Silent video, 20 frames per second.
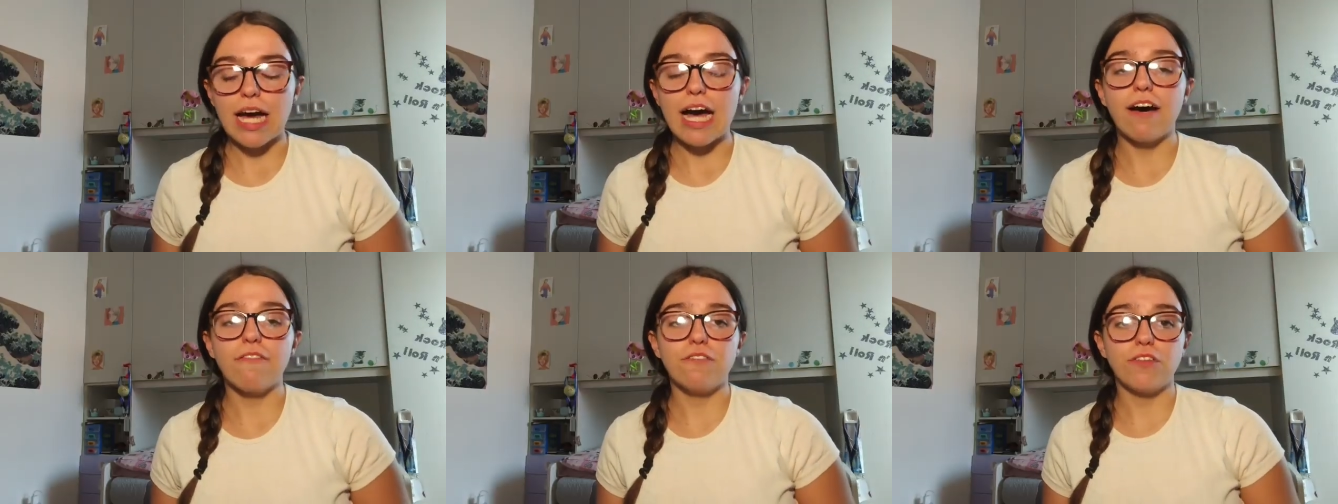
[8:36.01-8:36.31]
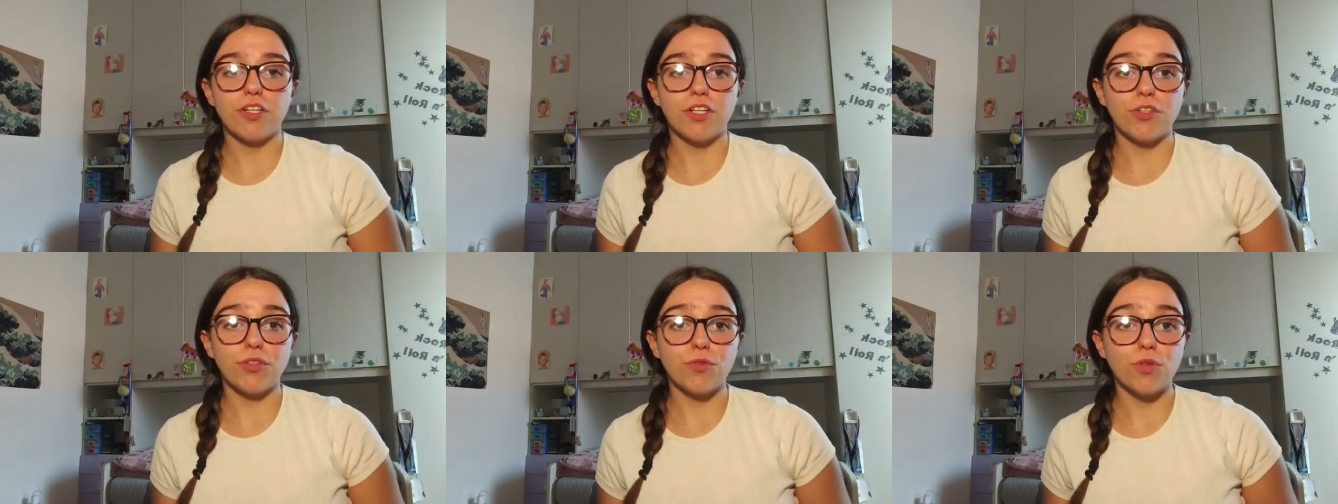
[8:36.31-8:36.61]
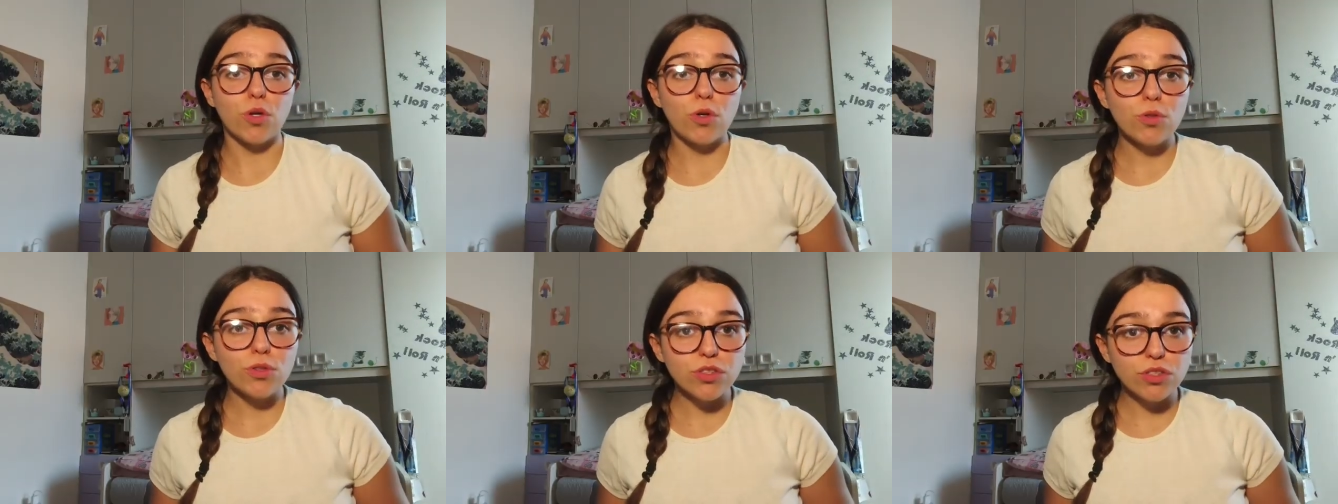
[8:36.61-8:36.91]
After
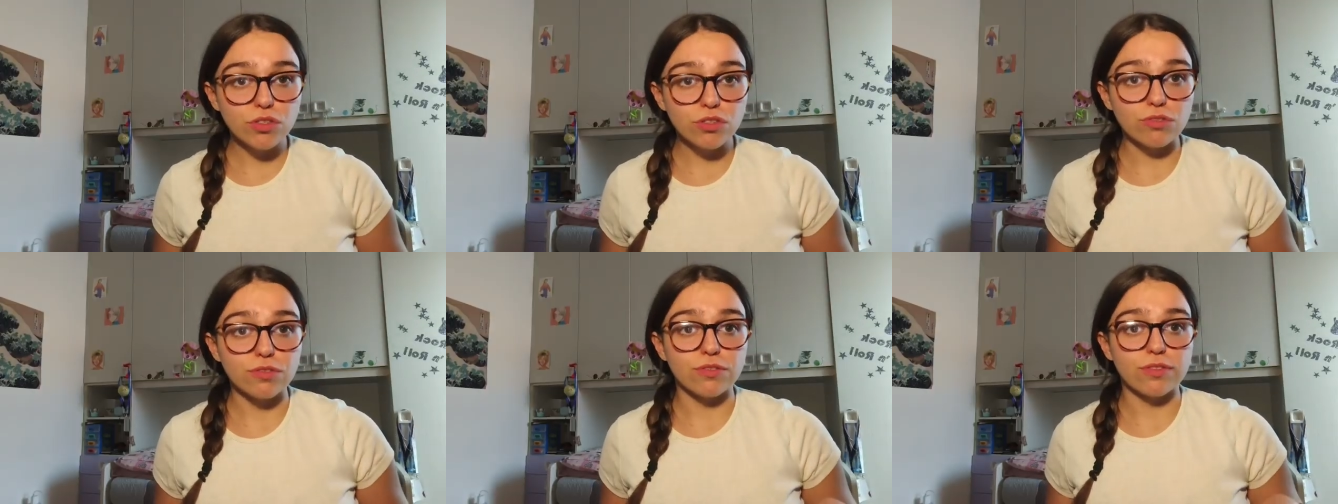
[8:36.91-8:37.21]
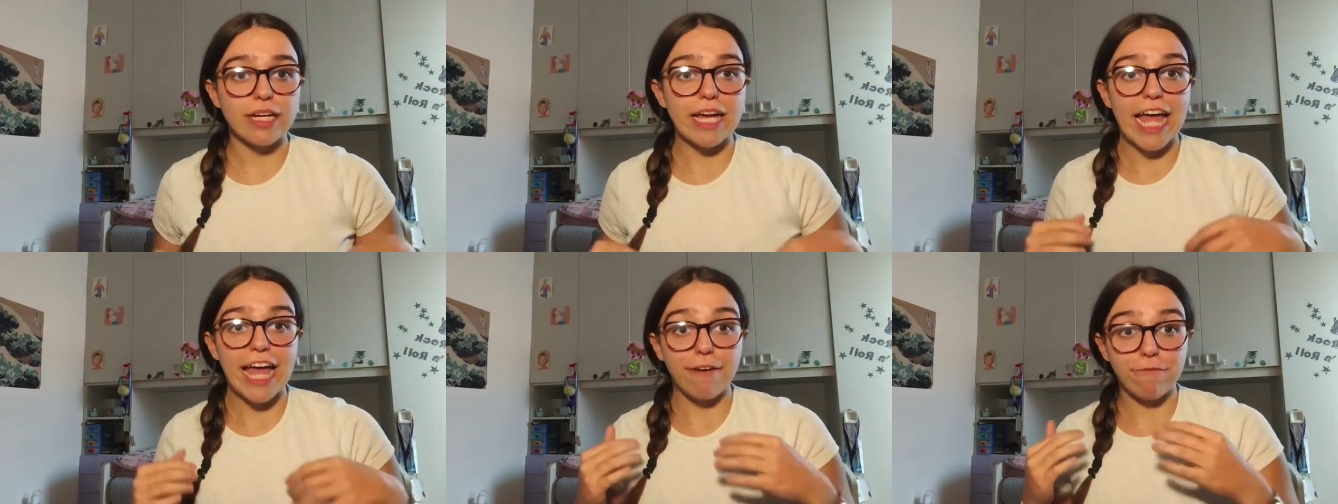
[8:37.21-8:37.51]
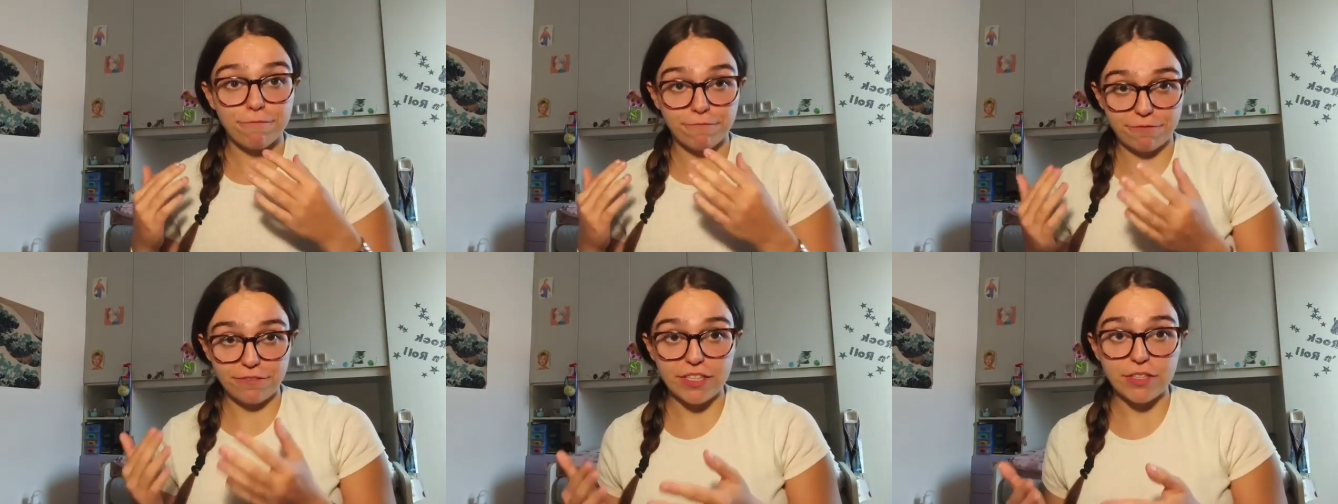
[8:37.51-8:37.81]
you also
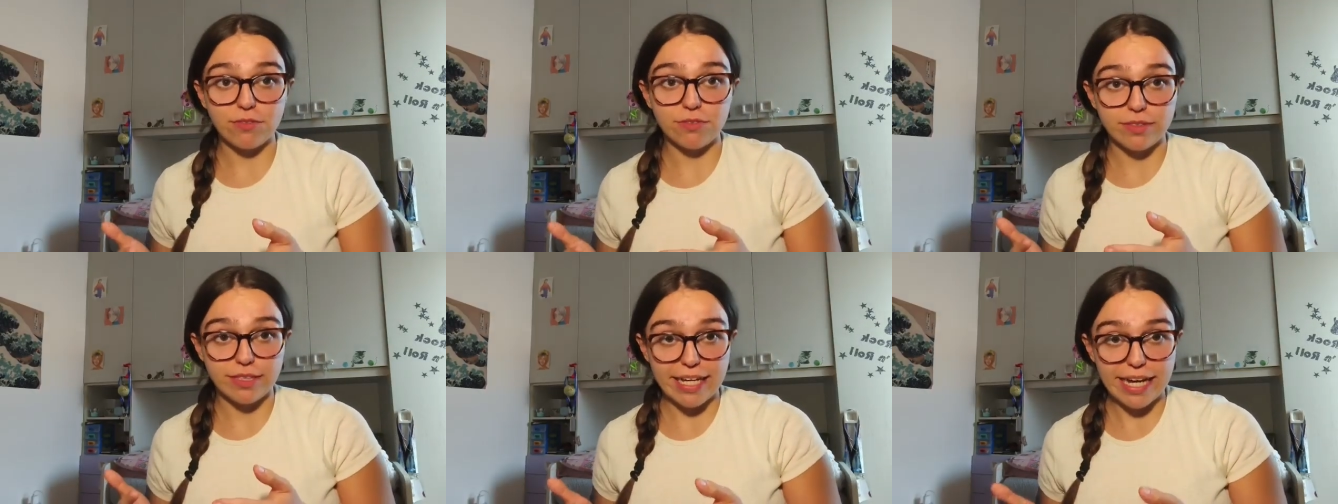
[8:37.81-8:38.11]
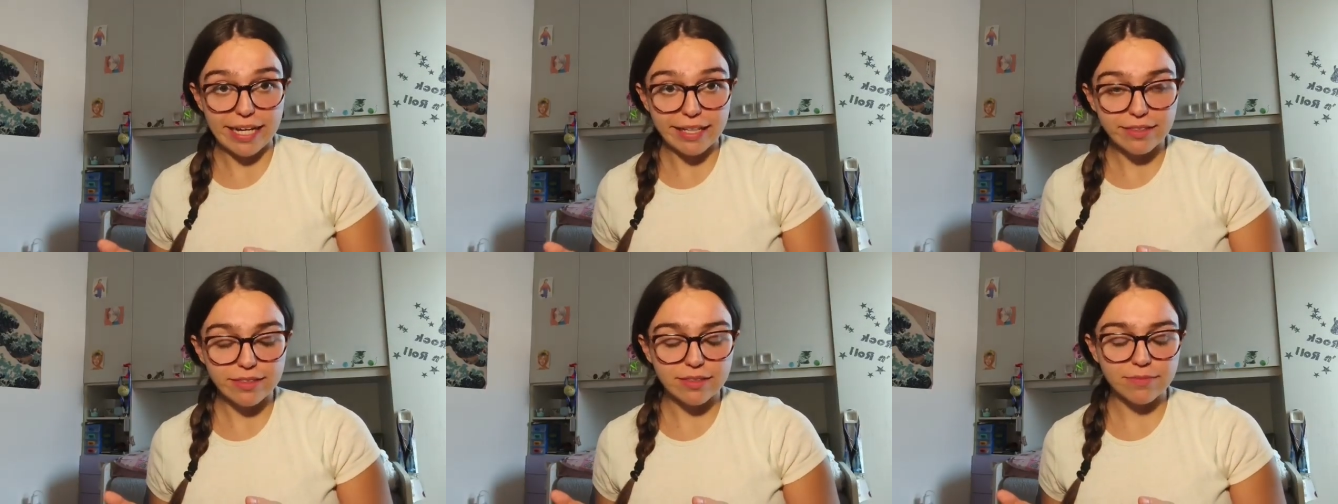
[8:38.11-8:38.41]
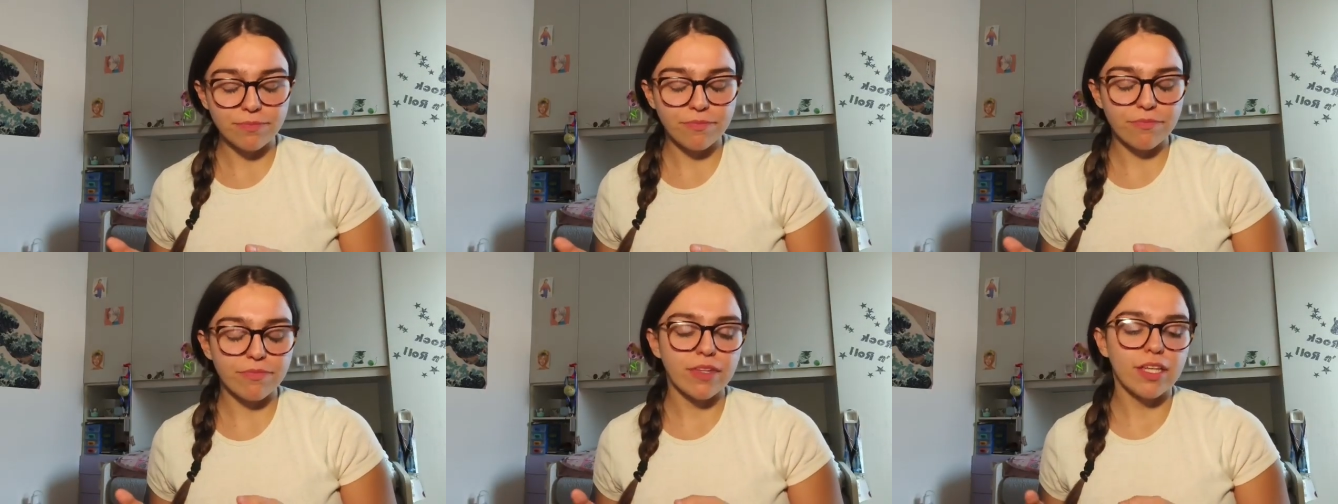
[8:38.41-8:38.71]
have filled
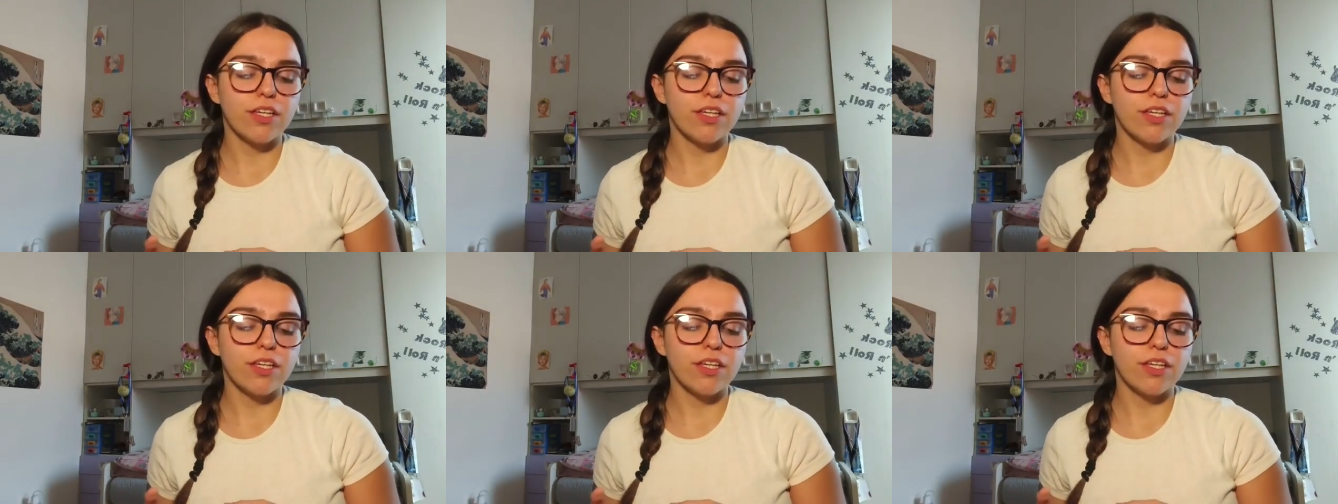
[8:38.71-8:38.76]
that,